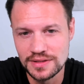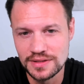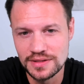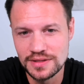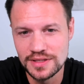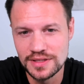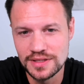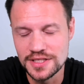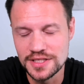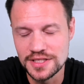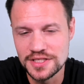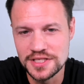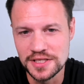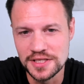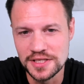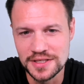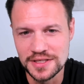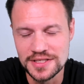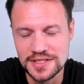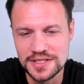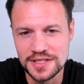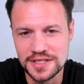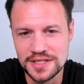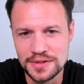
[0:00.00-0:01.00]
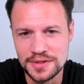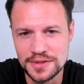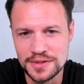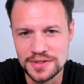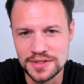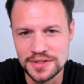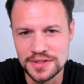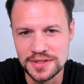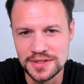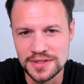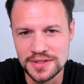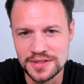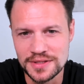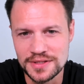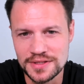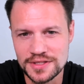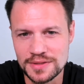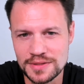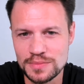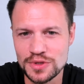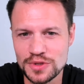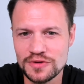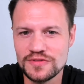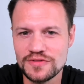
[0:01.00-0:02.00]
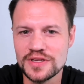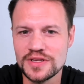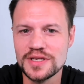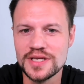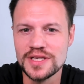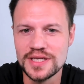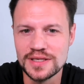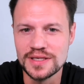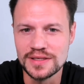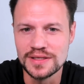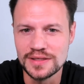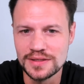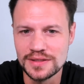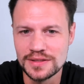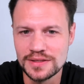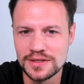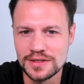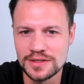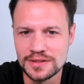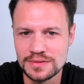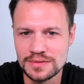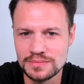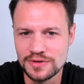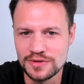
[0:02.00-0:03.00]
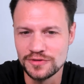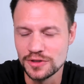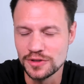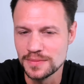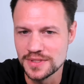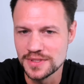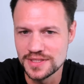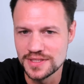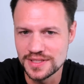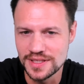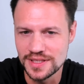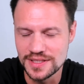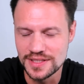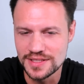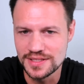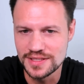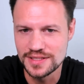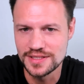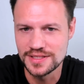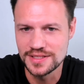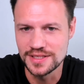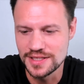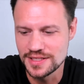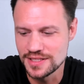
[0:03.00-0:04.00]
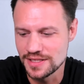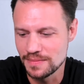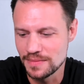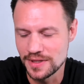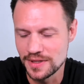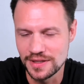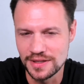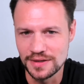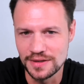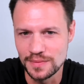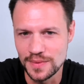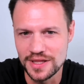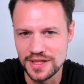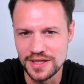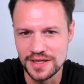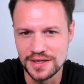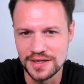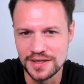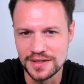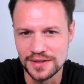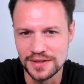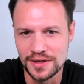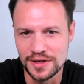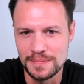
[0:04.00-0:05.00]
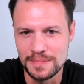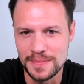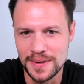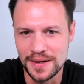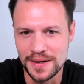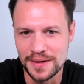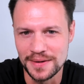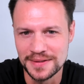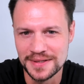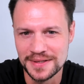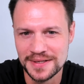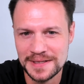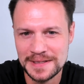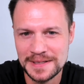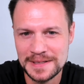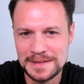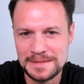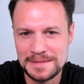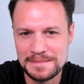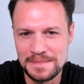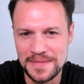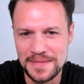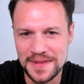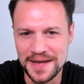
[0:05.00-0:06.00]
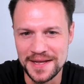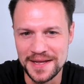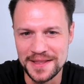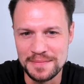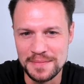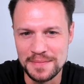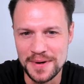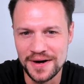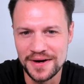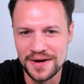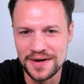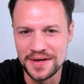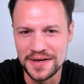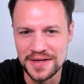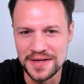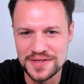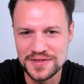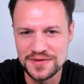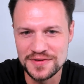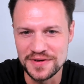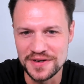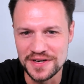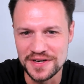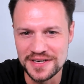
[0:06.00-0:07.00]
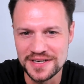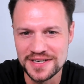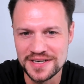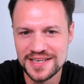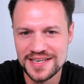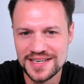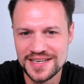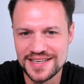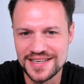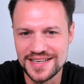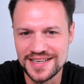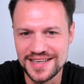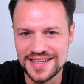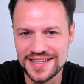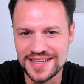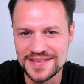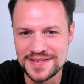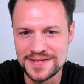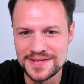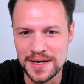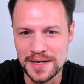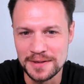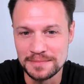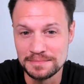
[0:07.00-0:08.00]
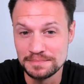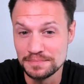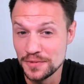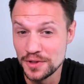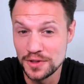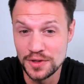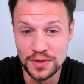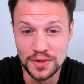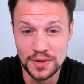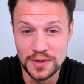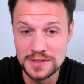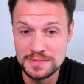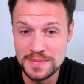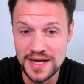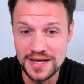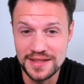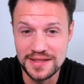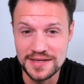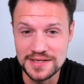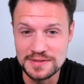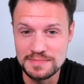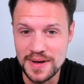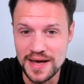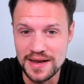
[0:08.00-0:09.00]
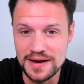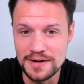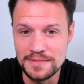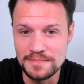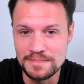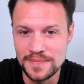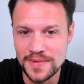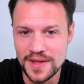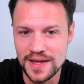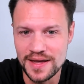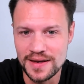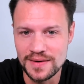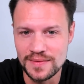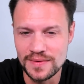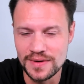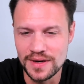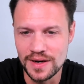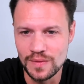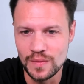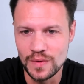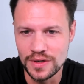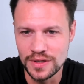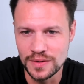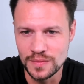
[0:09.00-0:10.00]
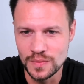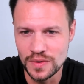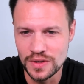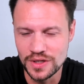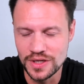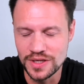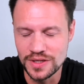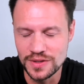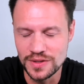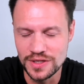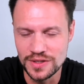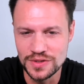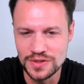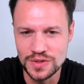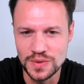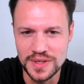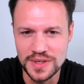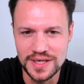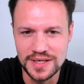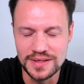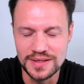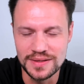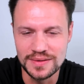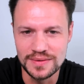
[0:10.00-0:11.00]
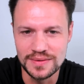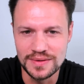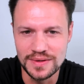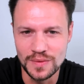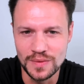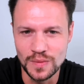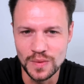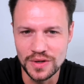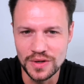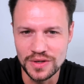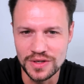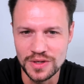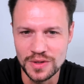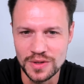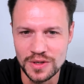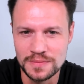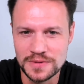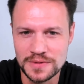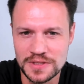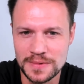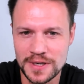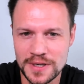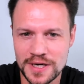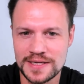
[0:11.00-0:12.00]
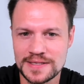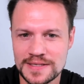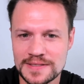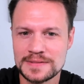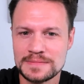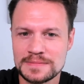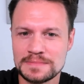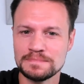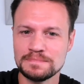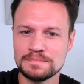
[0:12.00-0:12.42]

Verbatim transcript: you can still continue to to move the needle on performance, and certainly something that we think a lot about in the marketing sphere is um, you could always make things better and, and what, what can you tweak and, and what can you optimize